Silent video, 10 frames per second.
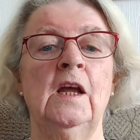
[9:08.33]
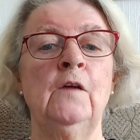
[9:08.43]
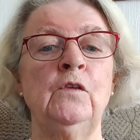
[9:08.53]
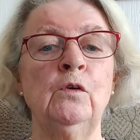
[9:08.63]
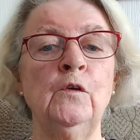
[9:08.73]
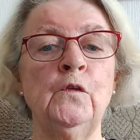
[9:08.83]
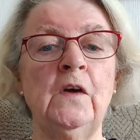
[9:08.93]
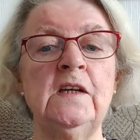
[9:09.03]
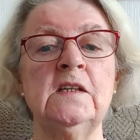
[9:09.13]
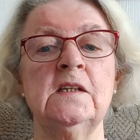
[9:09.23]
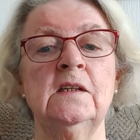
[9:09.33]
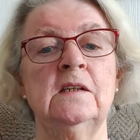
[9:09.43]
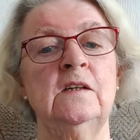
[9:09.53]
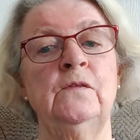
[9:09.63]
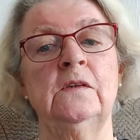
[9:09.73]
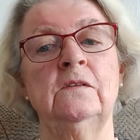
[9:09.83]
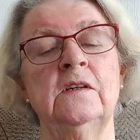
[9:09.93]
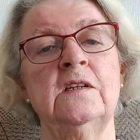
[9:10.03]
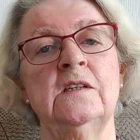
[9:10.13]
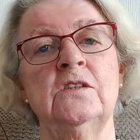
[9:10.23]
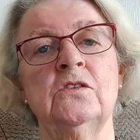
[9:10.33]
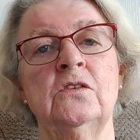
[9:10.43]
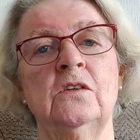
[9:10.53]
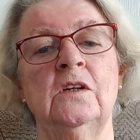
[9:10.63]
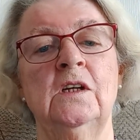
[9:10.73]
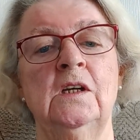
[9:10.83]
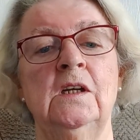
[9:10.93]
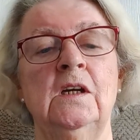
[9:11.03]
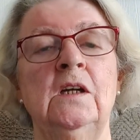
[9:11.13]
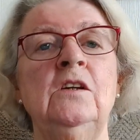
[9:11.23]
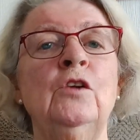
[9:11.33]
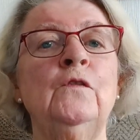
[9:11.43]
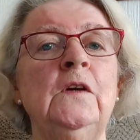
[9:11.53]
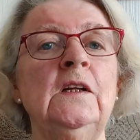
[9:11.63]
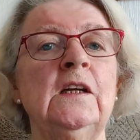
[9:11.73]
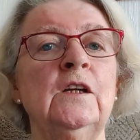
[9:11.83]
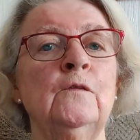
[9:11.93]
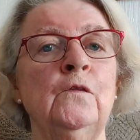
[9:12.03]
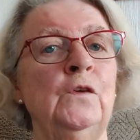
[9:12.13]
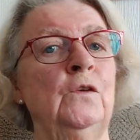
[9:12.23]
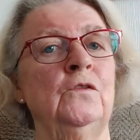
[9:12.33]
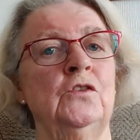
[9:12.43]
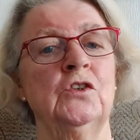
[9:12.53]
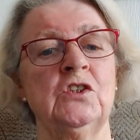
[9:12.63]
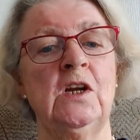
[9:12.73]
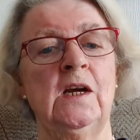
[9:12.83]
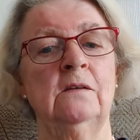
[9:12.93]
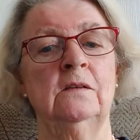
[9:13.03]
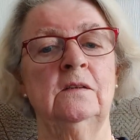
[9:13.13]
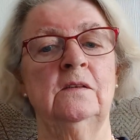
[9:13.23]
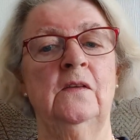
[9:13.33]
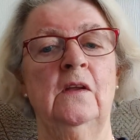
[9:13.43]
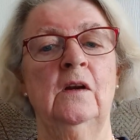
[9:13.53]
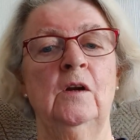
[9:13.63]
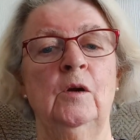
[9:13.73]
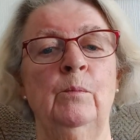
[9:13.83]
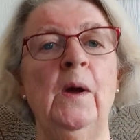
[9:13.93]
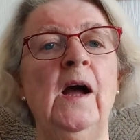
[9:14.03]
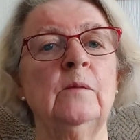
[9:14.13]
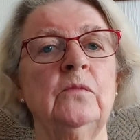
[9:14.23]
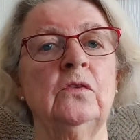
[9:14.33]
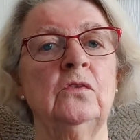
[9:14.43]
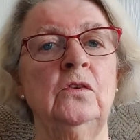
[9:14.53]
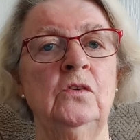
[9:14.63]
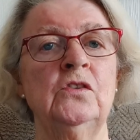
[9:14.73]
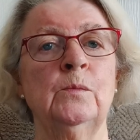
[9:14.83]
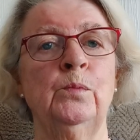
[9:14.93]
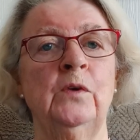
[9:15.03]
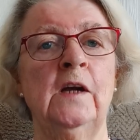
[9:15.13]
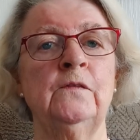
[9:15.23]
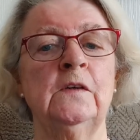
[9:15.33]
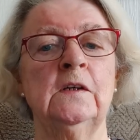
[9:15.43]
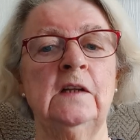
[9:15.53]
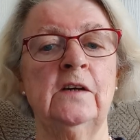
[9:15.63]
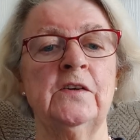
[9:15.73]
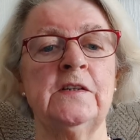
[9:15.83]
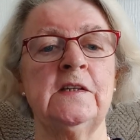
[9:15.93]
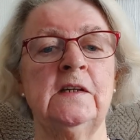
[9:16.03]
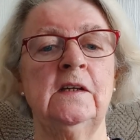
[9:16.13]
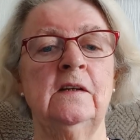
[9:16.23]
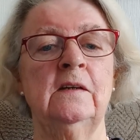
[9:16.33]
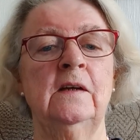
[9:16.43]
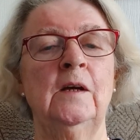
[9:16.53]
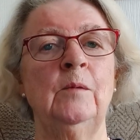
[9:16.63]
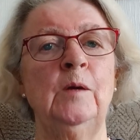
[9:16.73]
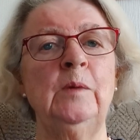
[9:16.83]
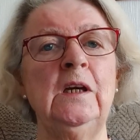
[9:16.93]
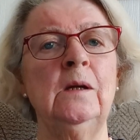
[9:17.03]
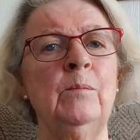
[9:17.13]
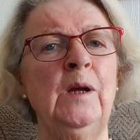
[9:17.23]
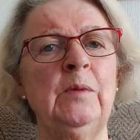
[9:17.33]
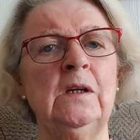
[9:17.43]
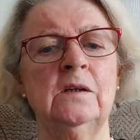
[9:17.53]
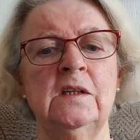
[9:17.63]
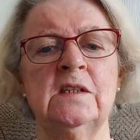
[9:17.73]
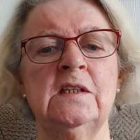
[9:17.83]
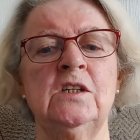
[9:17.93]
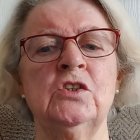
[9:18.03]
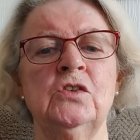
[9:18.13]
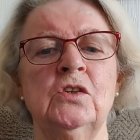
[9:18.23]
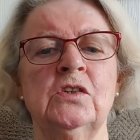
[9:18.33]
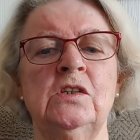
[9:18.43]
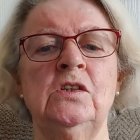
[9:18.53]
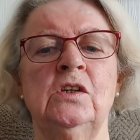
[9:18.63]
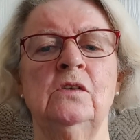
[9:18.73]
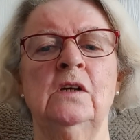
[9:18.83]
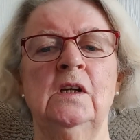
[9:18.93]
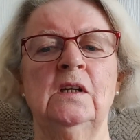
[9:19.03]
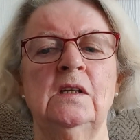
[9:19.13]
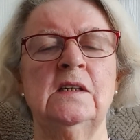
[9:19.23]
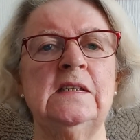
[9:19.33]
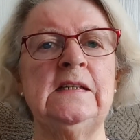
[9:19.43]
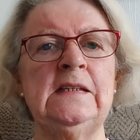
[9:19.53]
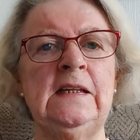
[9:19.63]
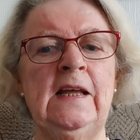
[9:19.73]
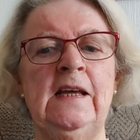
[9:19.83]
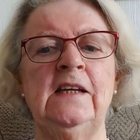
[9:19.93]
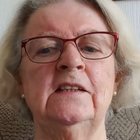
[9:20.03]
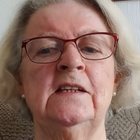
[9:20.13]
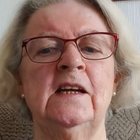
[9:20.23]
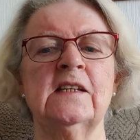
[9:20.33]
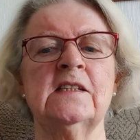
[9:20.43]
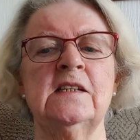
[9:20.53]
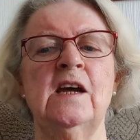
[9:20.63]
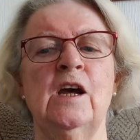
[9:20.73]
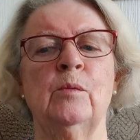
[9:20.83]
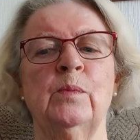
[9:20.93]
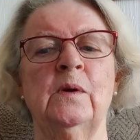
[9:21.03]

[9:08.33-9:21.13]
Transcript: If you are facing a difficult decision and you're feeling confused just now, perhaps you should pray for clarity. Maybe, maybe God is instructing you to delay the next step